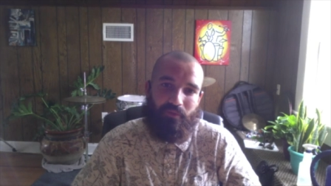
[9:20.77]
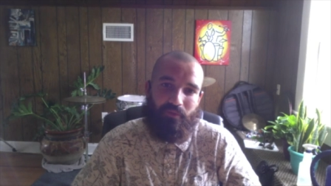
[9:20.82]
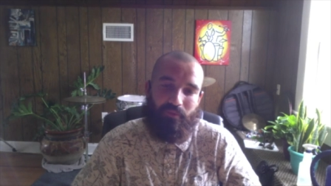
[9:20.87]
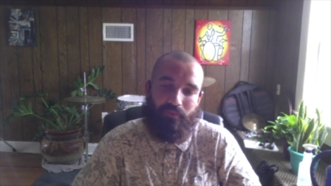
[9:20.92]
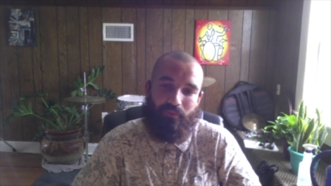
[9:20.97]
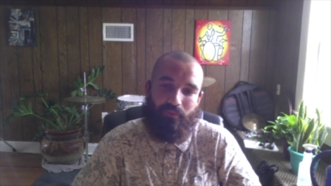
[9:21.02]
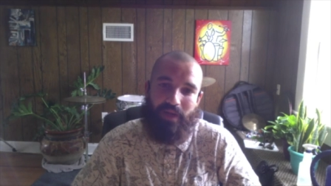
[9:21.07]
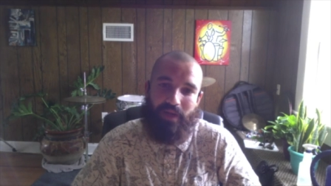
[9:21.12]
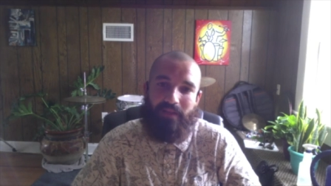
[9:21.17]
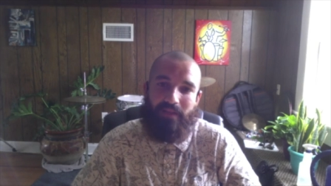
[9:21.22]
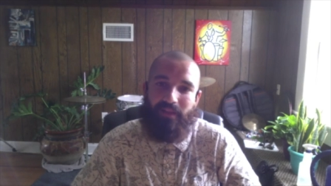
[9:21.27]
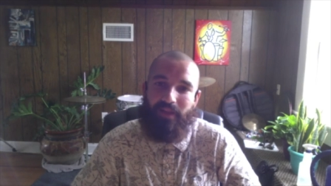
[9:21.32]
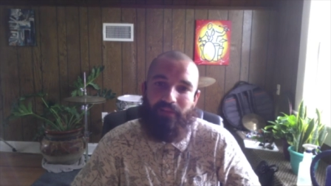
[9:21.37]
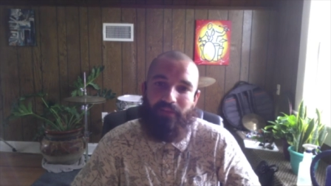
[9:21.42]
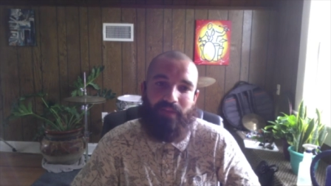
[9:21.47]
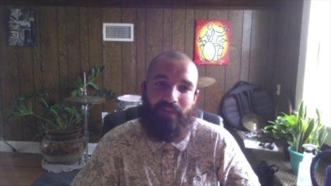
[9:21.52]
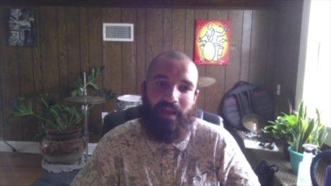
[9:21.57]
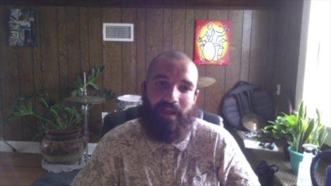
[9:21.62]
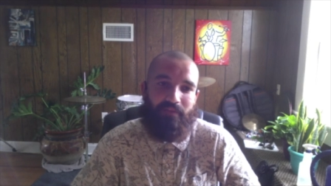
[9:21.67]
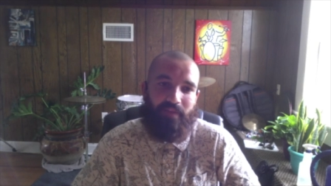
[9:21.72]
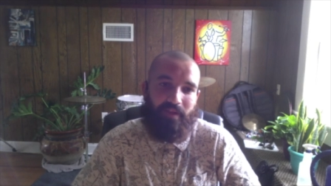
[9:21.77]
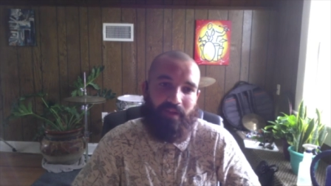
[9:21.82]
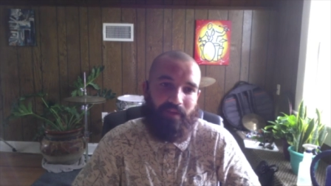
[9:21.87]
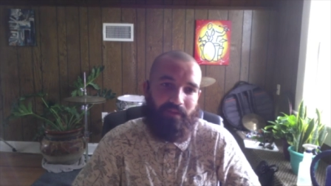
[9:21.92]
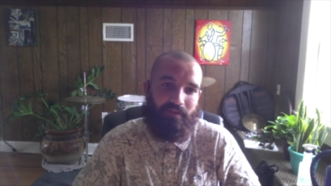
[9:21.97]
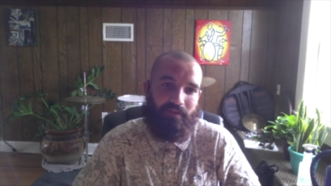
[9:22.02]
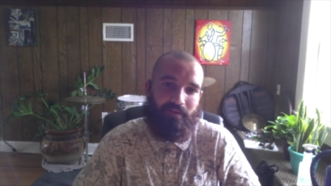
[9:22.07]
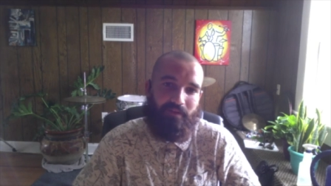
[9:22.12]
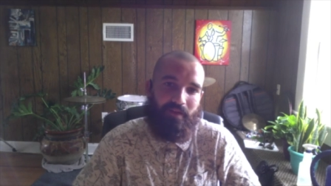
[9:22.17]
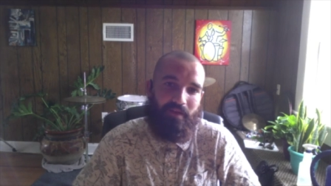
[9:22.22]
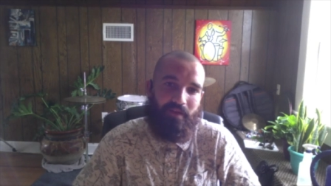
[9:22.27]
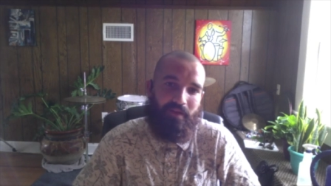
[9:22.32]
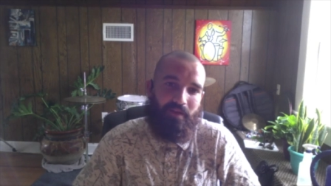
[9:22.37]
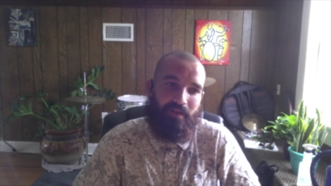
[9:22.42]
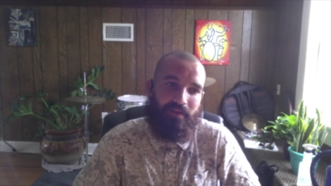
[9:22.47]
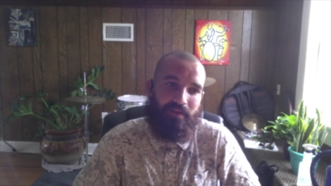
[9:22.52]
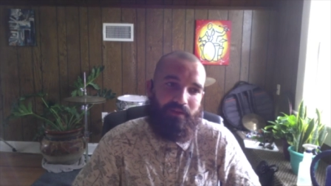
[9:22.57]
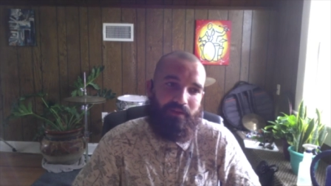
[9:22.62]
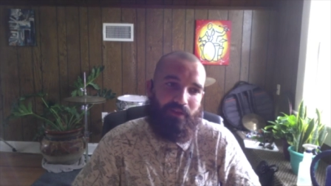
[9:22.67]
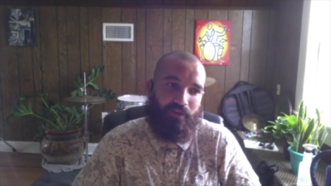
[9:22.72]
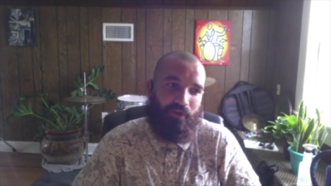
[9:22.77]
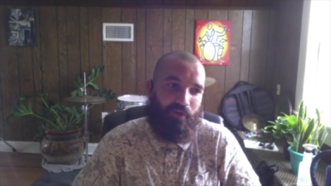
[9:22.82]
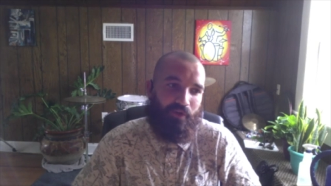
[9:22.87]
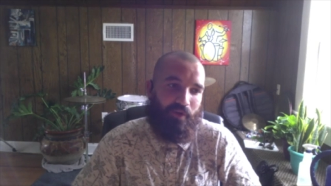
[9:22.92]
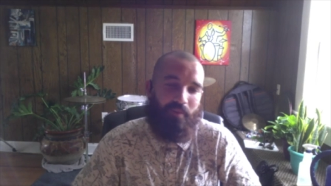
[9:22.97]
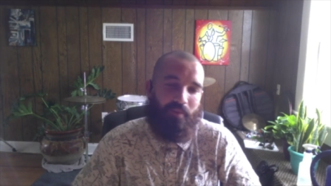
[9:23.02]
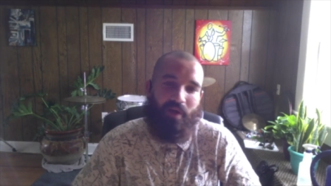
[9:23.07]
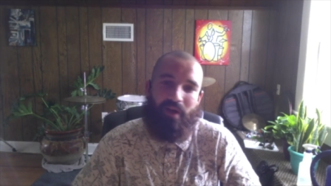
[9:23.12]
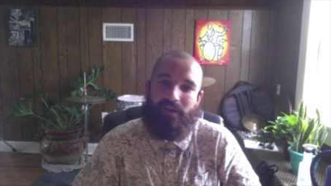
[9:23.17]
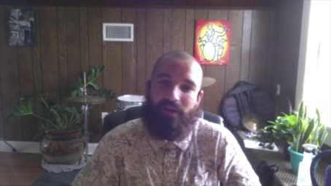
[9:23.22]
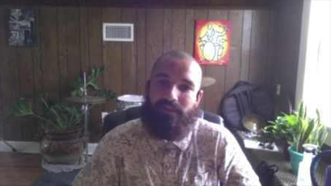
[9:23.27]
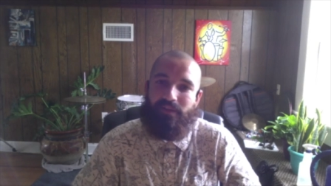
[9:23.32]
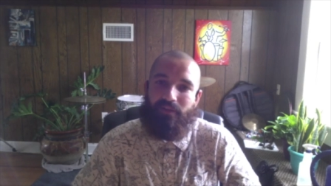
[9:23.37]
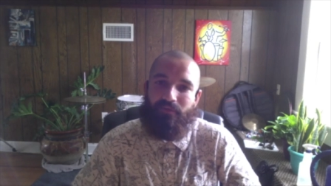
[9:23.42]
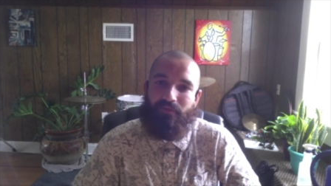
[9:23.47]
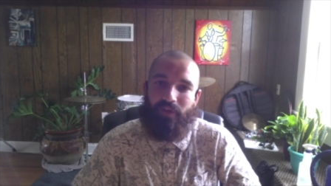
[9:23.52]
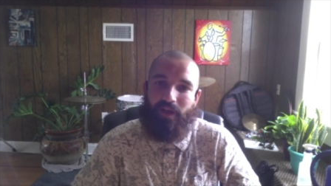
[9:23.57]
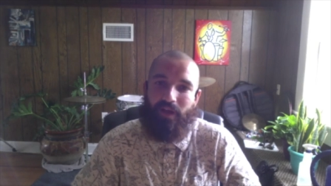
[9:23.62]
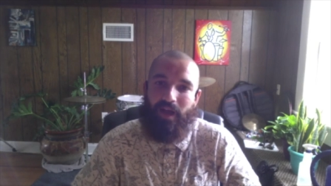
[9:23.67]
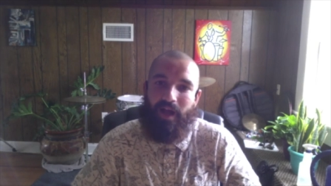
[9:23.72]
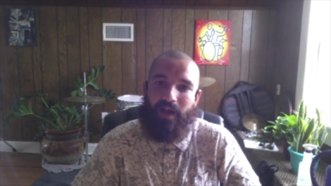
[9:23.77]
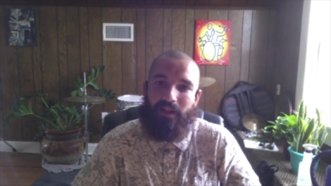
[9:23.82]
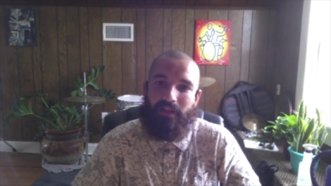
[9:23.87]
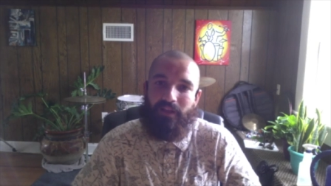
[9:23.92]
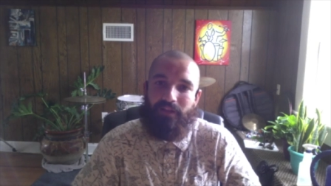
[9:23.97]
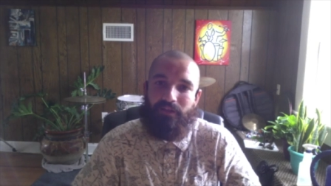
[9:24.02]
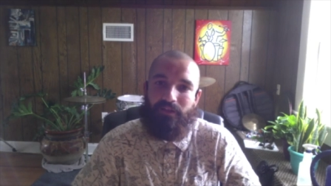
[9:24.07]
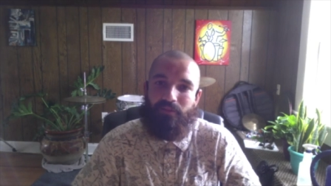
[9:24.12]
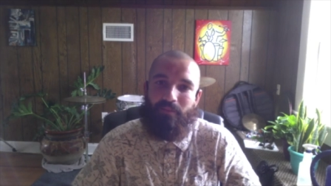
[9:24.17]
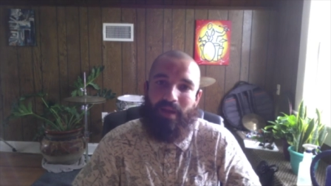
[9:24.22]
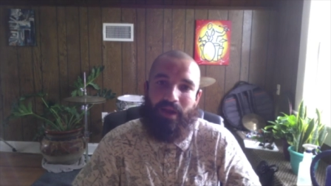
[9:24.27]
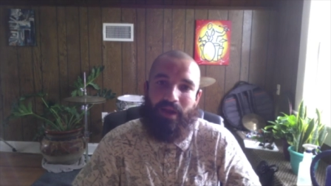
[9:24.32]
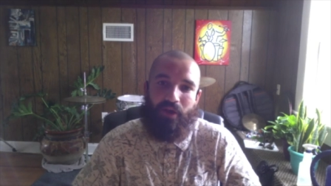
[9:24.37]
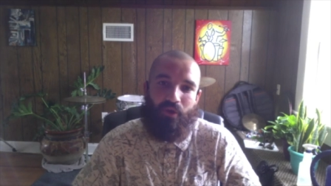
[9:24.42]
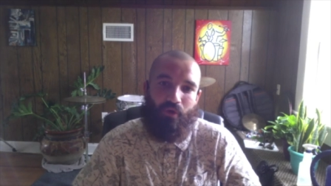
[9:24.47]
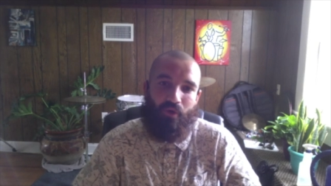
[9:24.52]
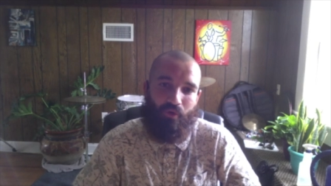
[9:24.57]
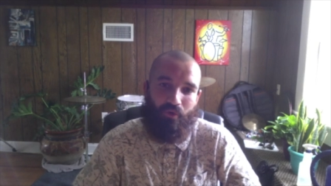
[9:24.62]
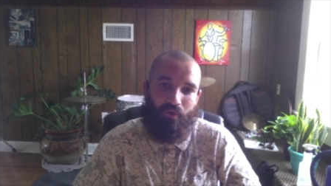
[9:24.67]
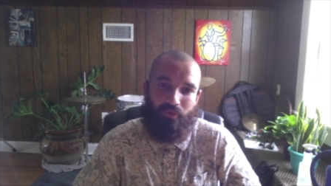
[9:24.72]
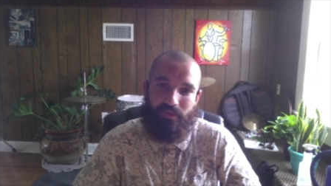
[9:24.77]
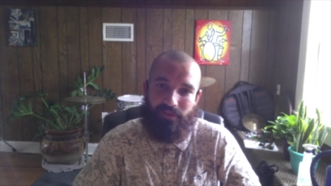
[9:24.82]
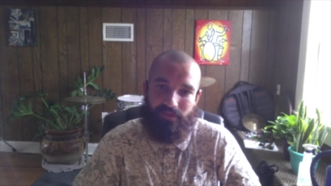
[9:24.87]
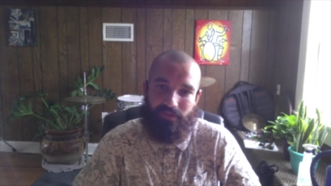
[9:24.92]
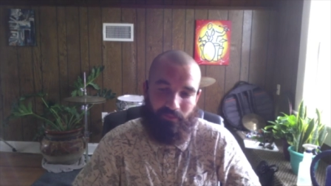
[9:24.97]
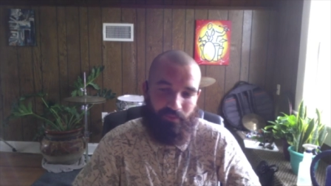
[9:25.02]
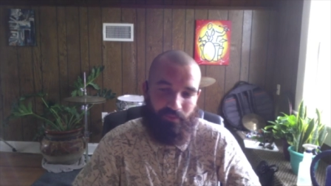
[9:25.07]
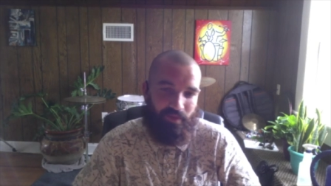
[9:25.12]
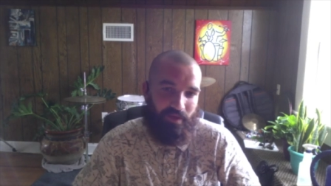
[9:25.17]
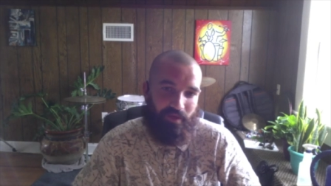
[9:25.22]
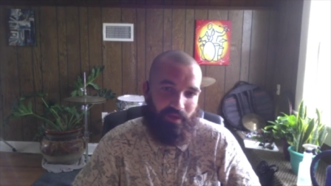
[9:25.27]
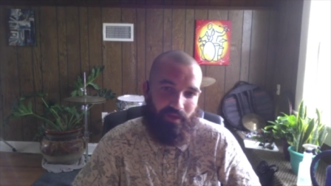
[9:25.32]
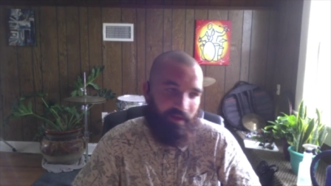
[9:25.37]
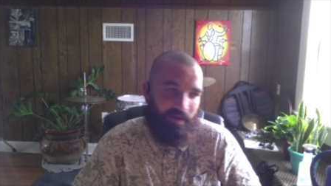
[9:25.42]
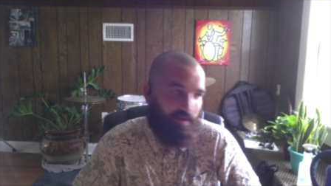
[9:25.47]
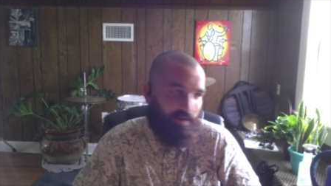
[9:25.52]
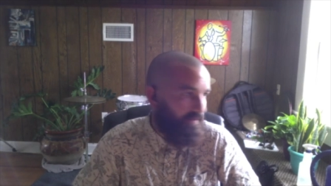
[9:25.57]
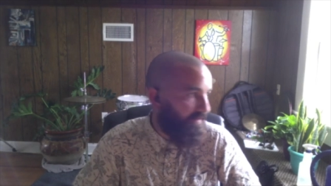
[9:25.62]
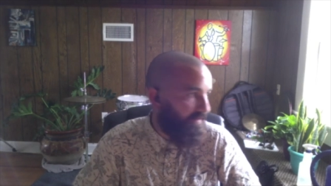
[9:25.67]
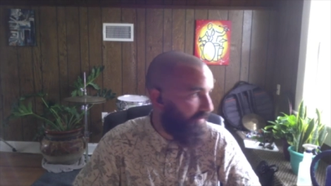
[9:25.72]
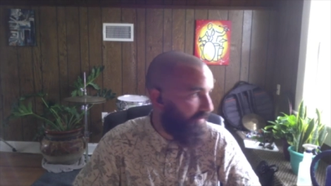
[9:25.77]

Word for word: When when I left Lafayette to go to Boston for college, my goal was to be in